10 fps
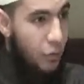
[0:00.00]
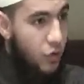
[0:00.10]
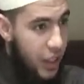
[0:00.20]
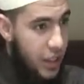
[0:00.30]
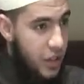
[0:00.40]

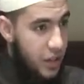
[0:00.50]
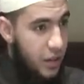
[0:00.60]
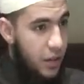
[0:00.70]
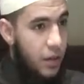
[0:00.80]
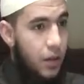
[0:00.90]

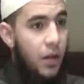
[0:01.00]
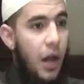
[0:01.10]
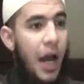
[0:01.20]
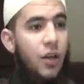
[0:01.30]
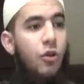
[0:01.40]
bounties
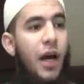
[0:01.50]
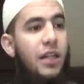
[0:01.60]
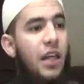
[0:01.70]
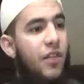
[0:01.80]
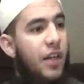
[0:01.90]
and you
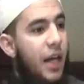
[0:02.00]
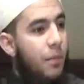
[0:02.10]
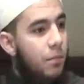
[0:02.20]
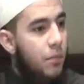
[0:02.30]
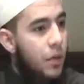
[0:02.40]
had given
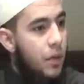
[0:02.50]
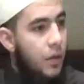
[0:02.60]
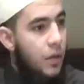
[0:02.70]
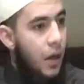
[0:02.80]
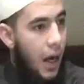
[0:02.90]
them,
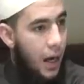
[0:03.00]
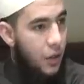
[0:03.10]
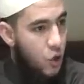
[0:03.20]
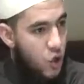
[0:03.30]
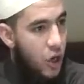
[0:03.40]

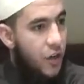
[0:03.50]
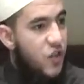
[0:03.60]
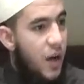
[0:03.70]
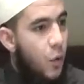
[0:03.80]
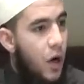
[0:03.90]
you
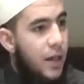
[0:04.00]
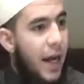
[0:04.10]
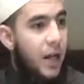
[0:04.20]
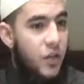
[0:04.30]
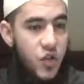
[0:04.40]
served someone
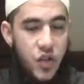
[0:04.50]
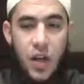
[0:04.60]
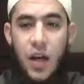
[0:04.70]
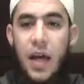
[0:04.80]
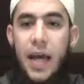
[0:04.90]
else.